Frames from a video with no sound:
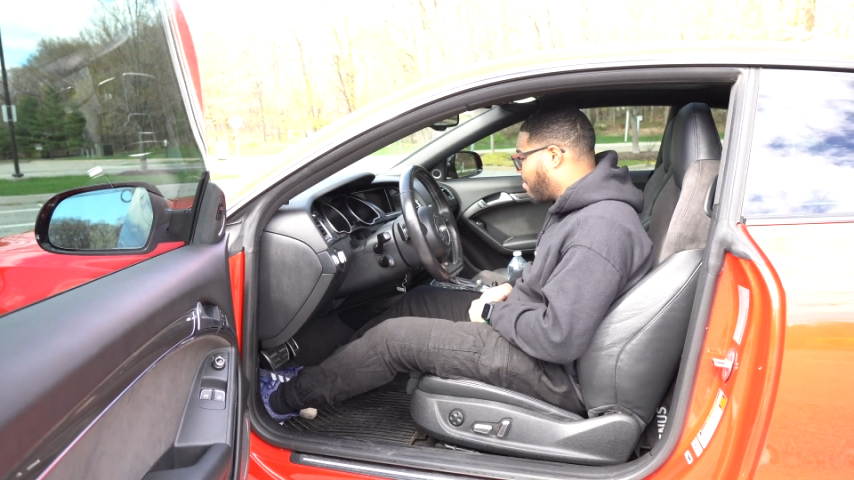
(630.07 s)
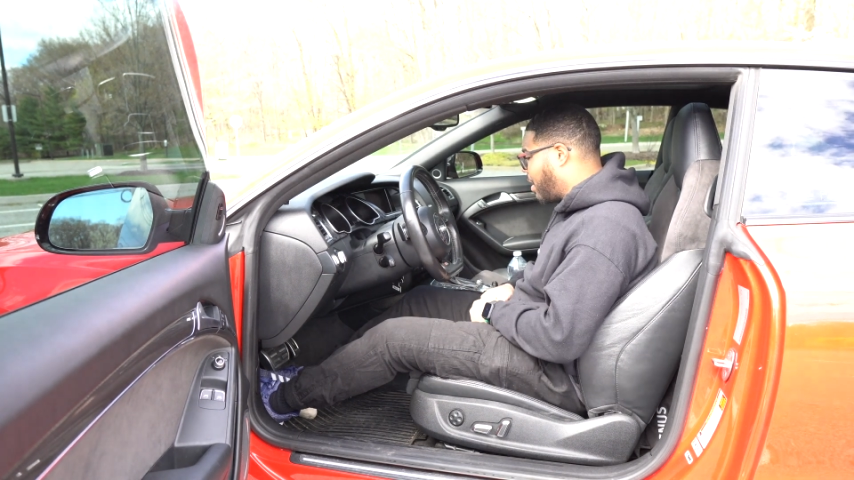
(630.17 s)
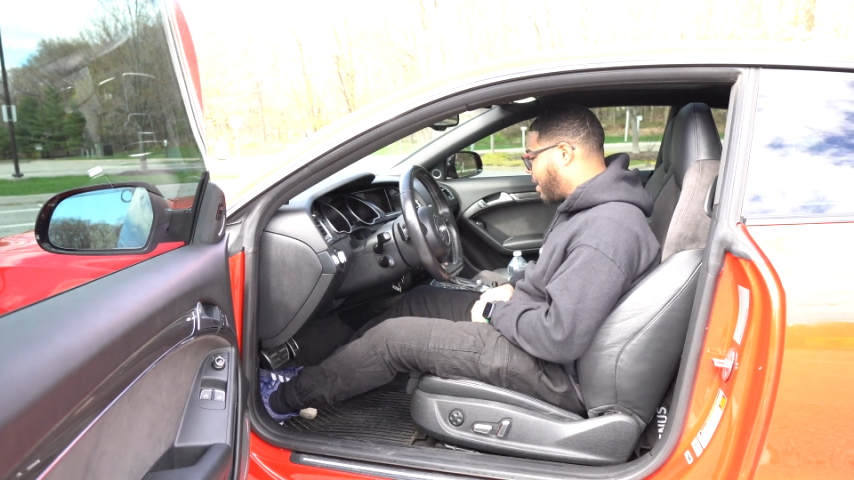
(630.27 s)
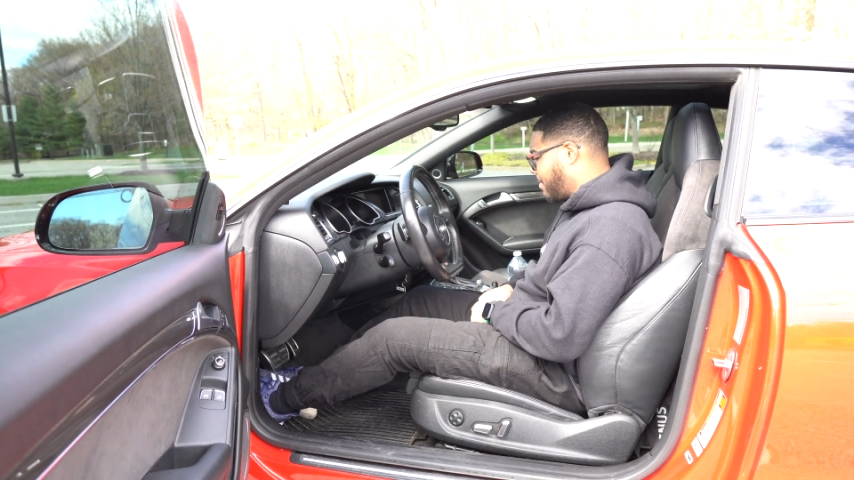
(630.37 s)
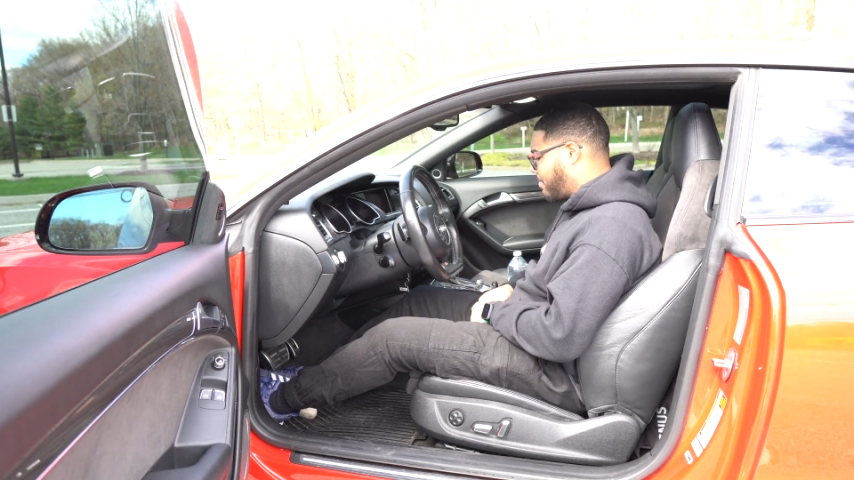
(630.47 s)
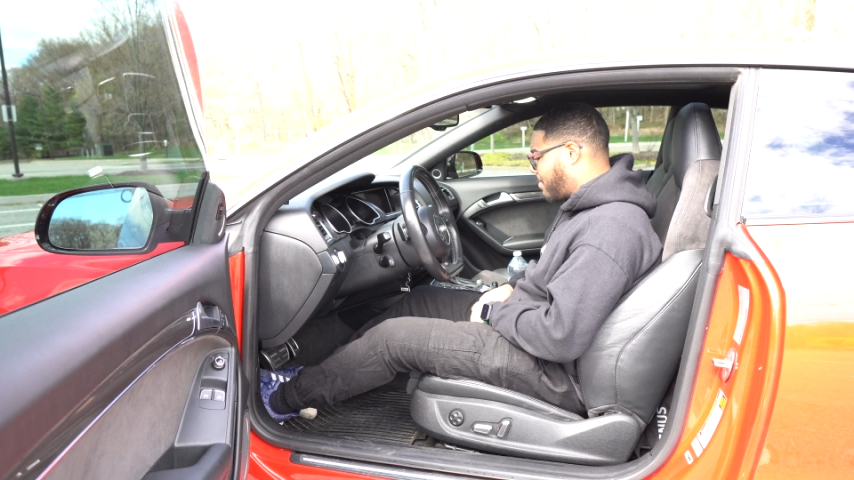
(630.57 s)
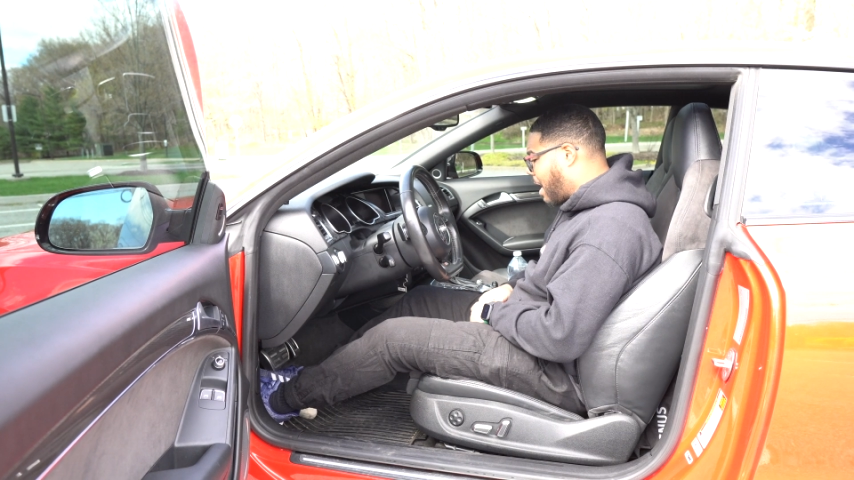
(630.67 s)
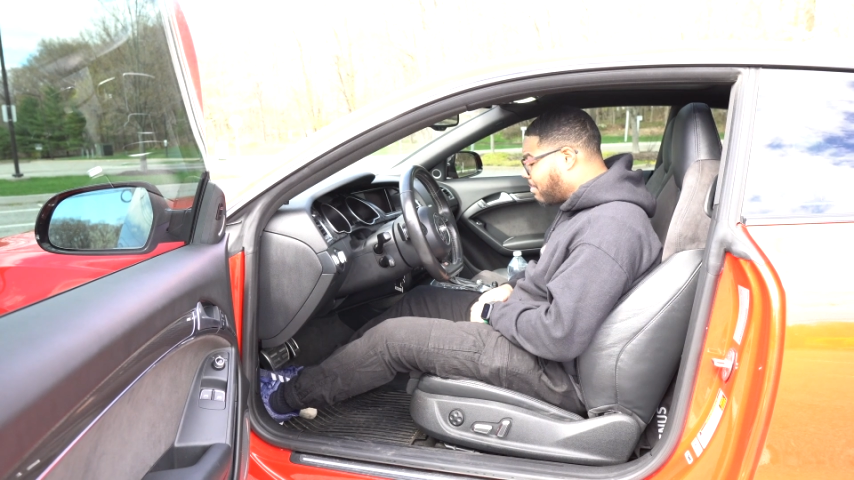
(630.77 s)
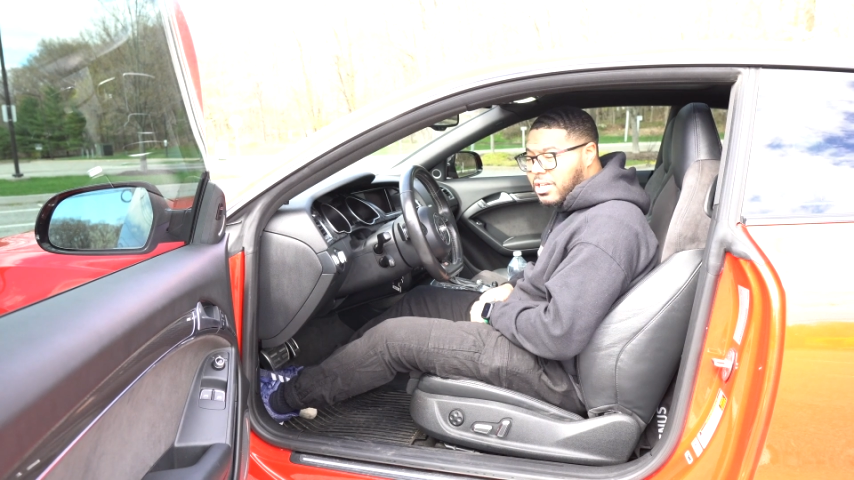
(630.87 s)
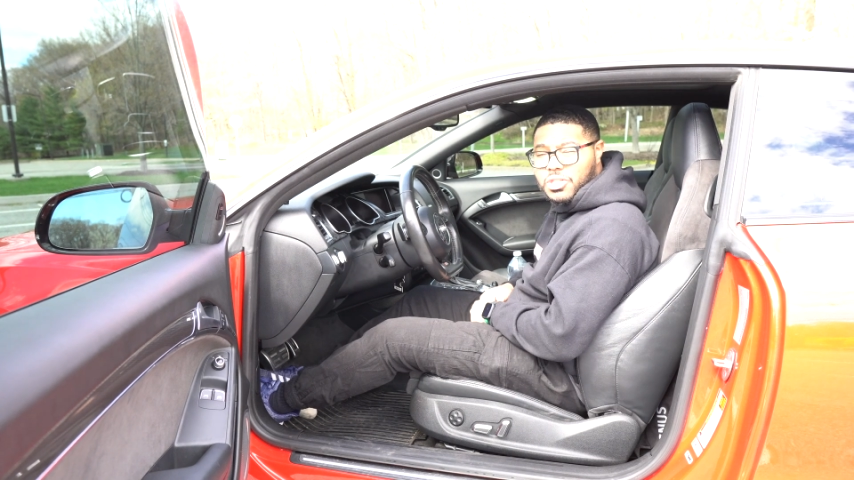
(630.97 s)
But
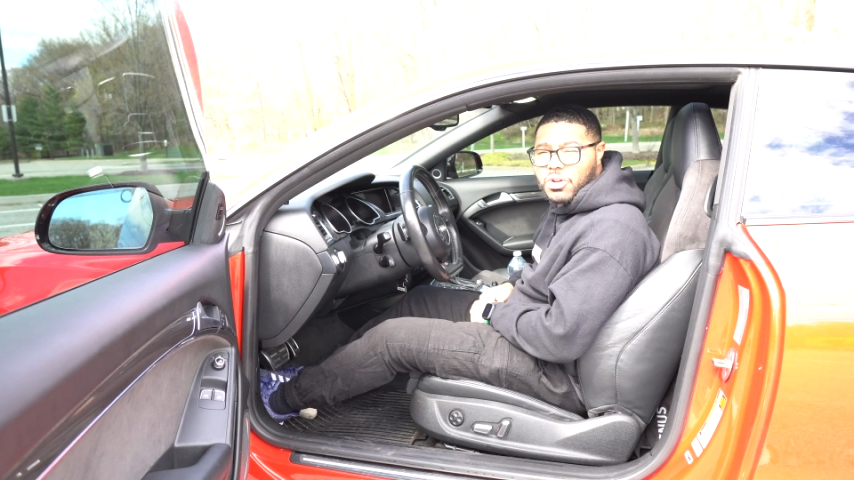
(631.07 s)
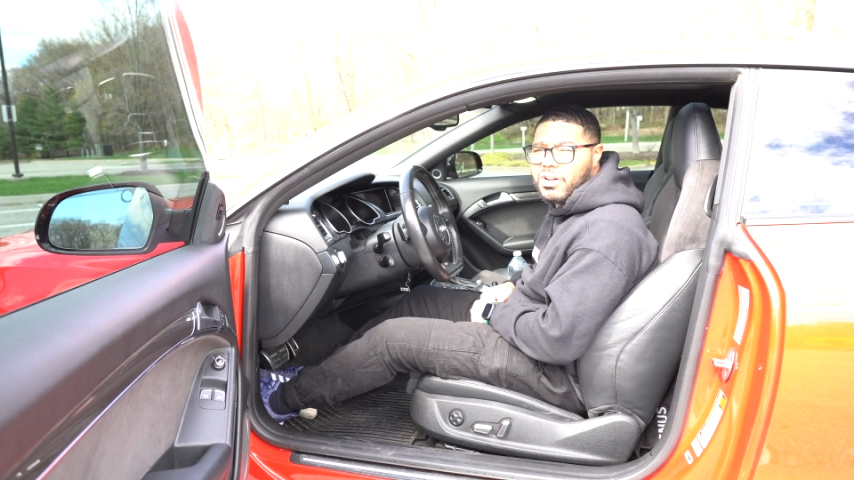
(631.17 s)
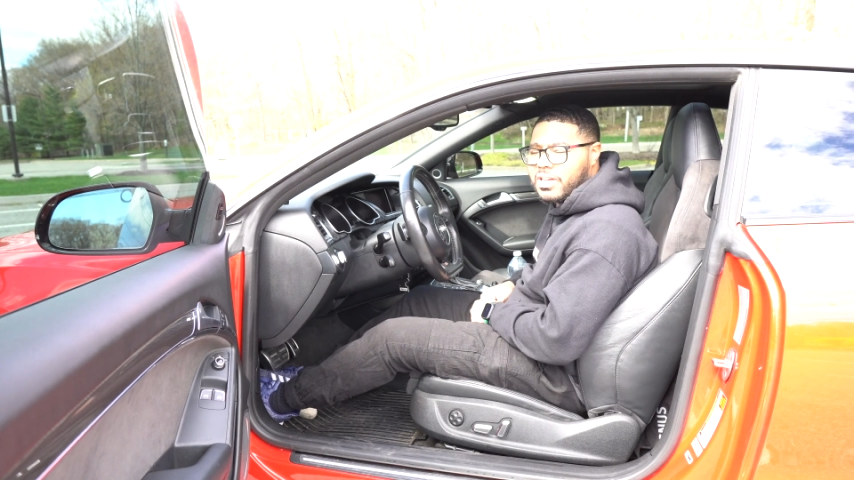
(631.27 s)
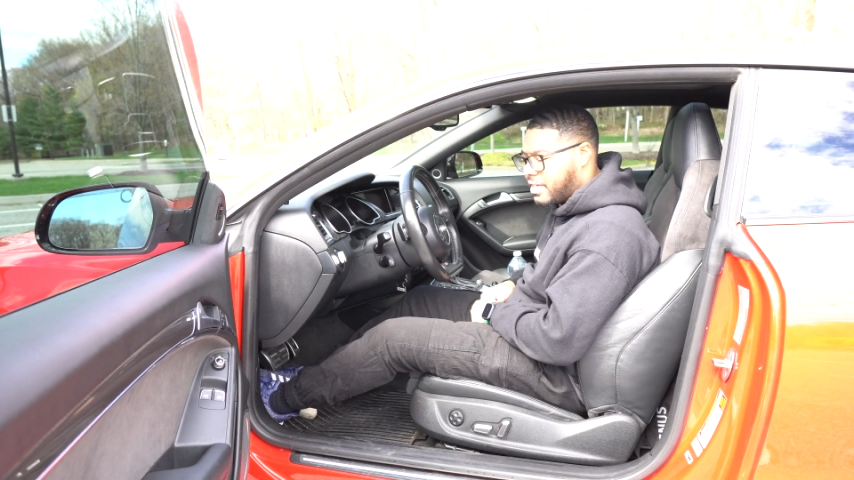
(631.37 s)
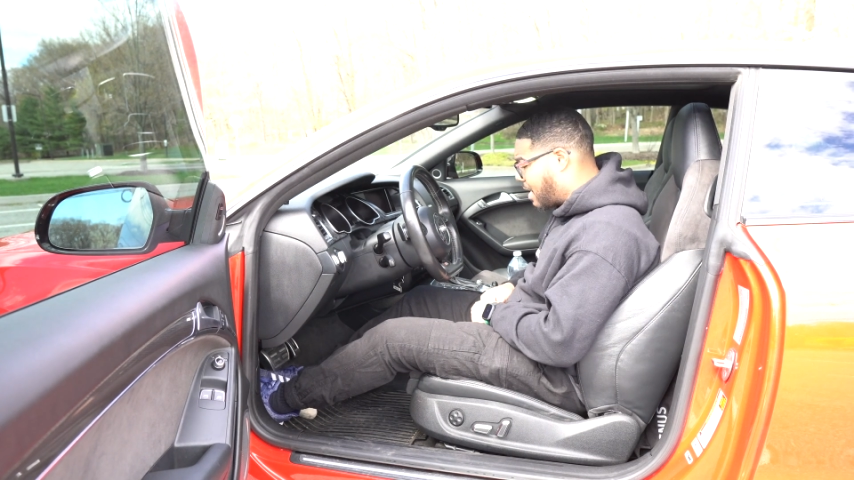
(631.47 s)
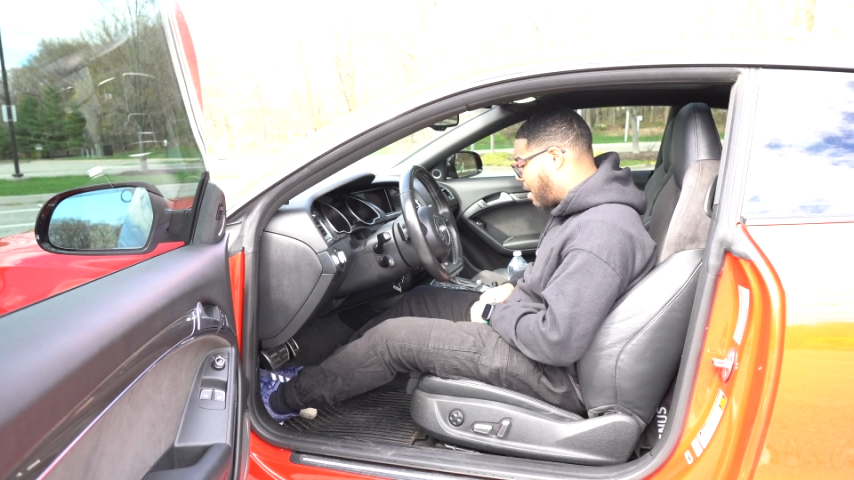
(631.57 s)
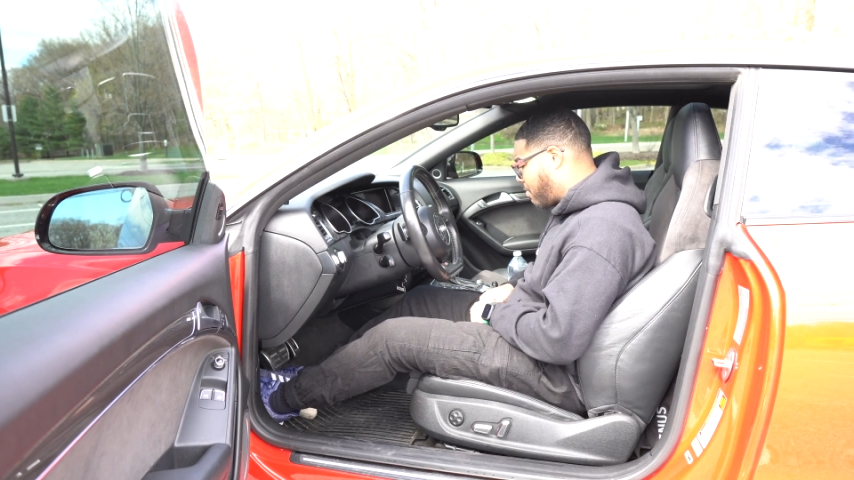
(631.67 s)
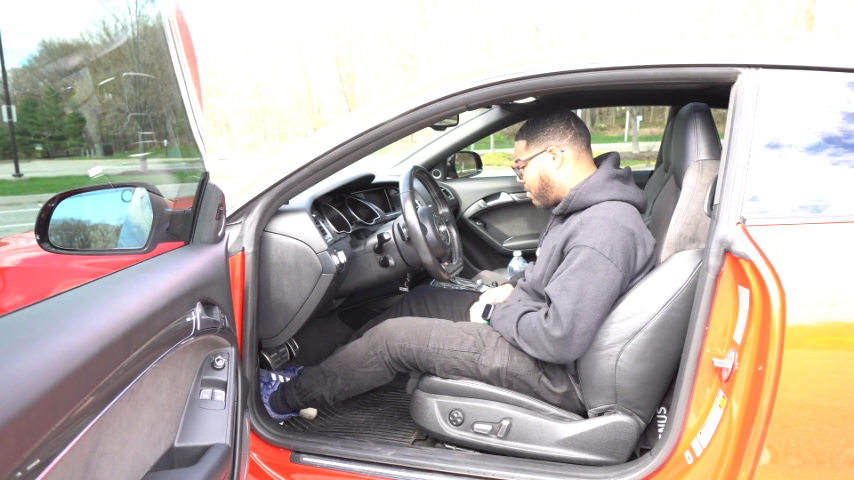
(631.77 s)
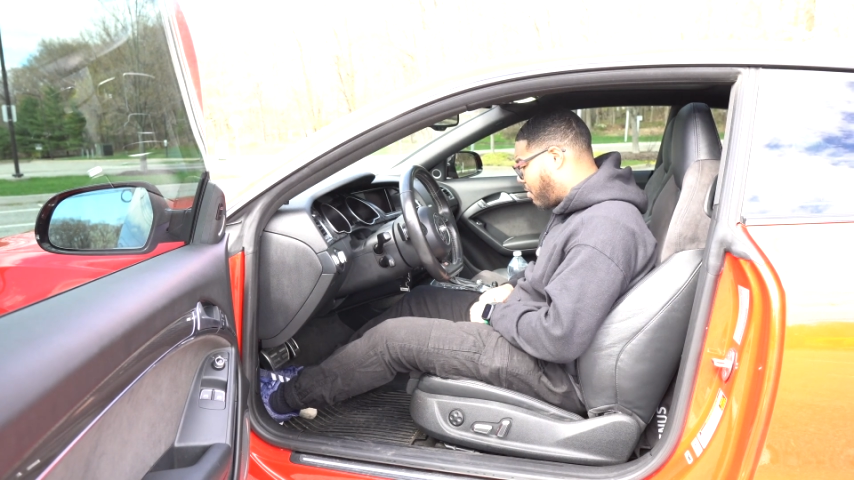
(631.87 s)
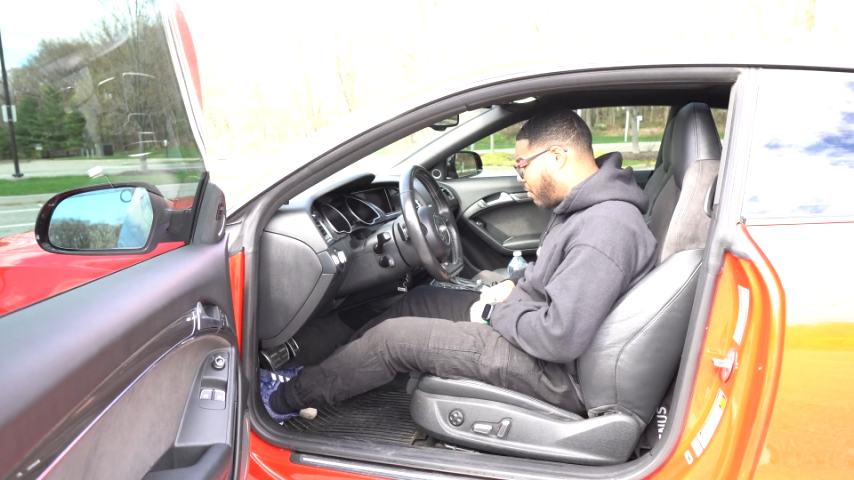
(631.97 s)
I'm done talking now.